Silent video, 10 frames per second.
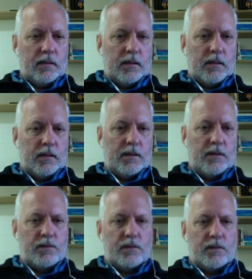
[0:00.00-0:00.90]
uh,
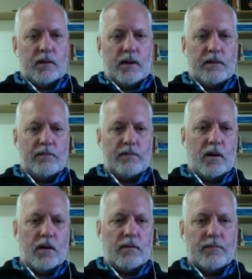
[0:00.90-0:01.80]
user and
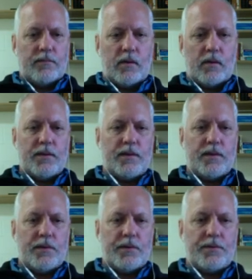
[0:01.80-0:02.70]
var. All these
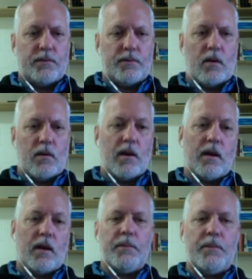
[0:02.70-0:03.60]
others are not
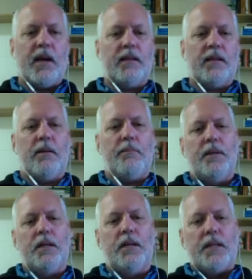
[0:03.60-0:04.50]
going to be backed up.
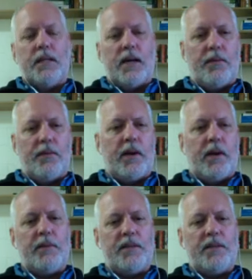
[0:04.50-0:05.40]
Uh, they're not going
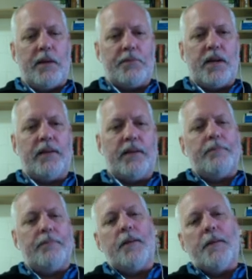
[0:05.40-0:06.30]
to be snapshotted.
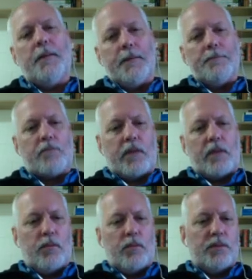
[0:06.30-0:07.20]

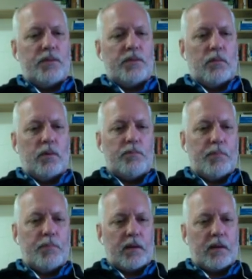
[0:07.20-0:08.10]
And we'll do some, we'll
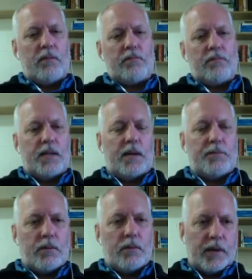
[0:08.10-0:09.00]
pick our
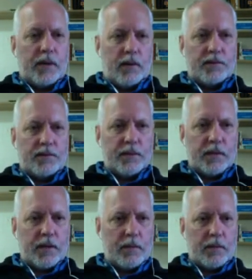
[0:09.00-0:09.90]
snapshot we'll get around to it
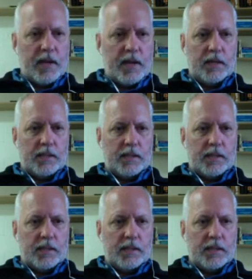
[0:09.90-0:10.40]
in a minute.